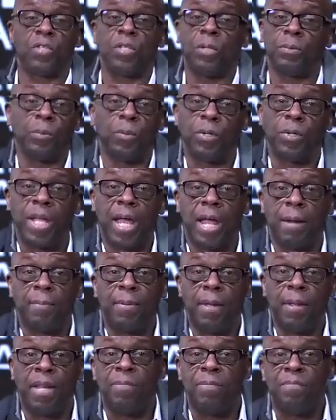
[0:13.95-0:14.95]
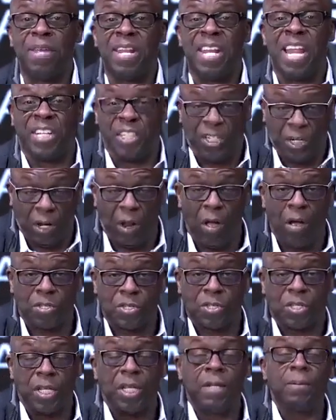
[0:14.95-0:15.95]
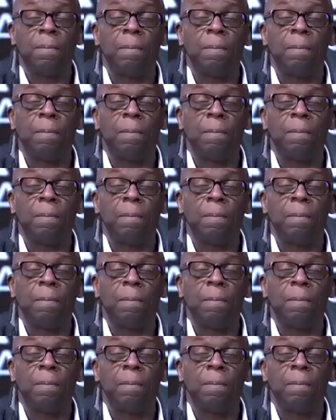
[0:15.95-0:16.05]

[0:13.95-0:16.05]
Number one, you got to be able to admit that you lost it.